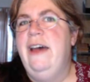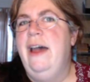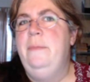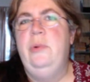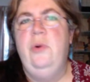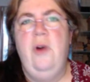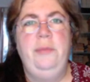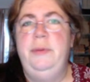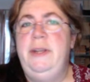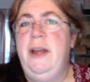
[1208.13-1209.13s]
I'm
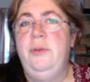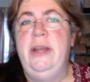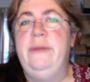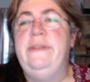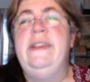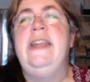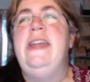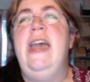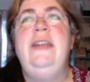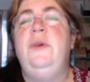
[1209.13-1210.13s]
probably not pronouncing that
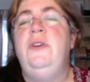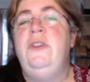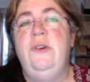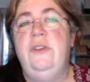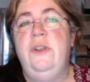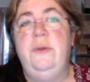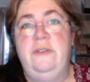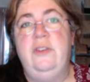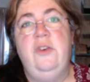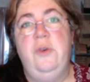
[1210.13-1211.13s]
anywhere near close
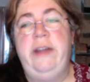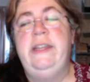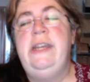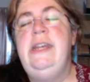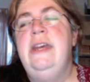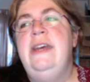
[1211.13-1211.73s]
to correctly.